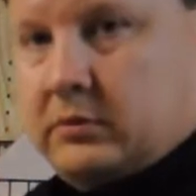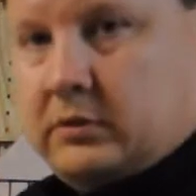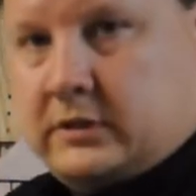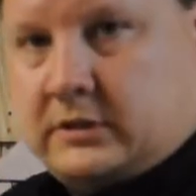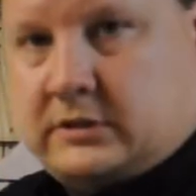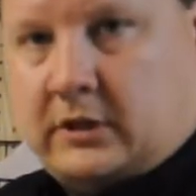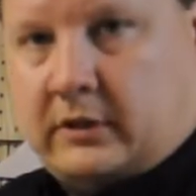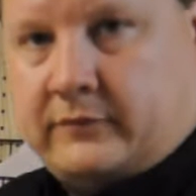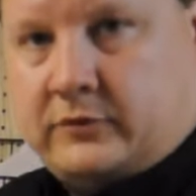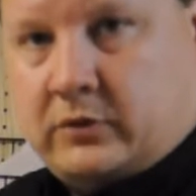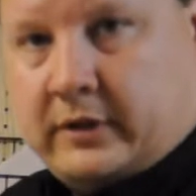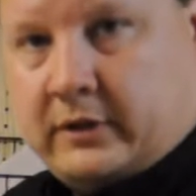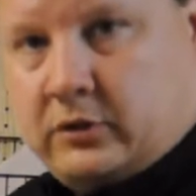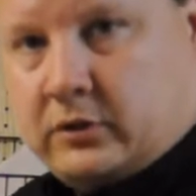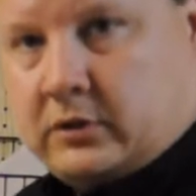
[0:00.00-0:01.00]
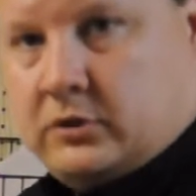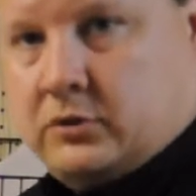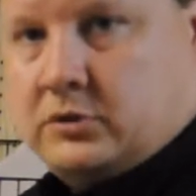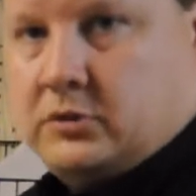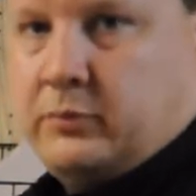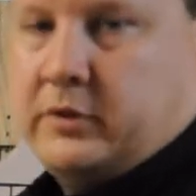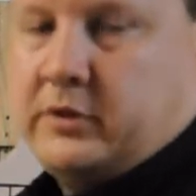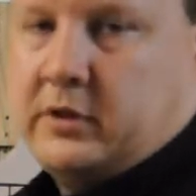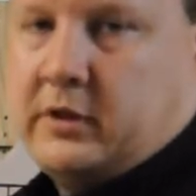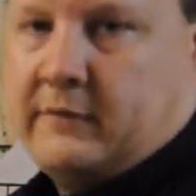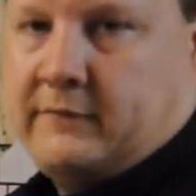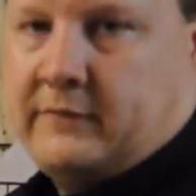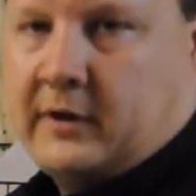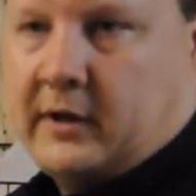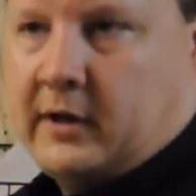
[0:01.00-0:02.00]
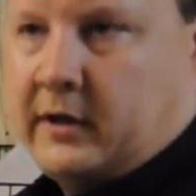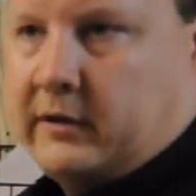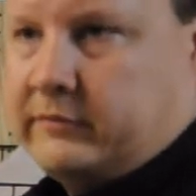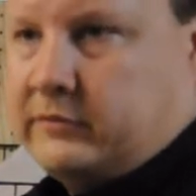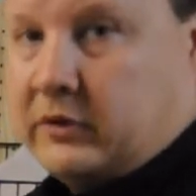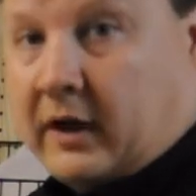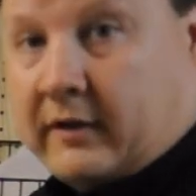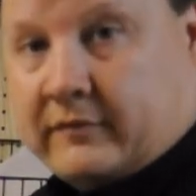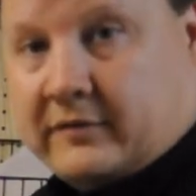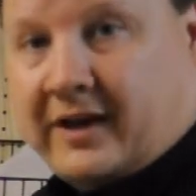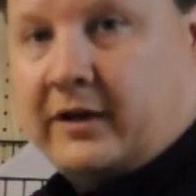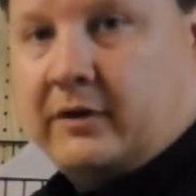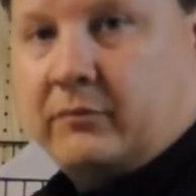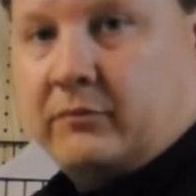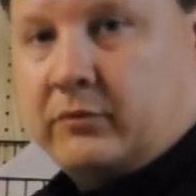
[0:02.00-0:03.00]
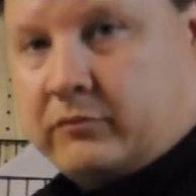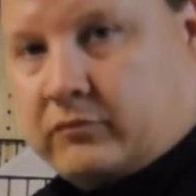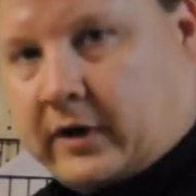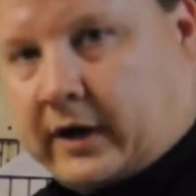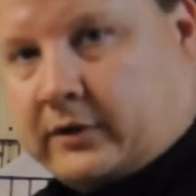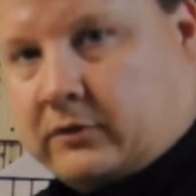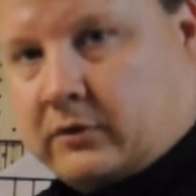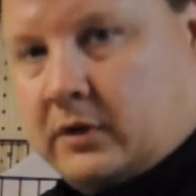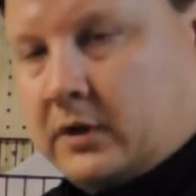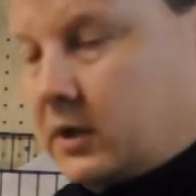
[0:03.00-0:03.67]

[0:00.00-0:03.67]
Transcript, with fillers: itself, so that you can use it with an f5 to f9 refractor.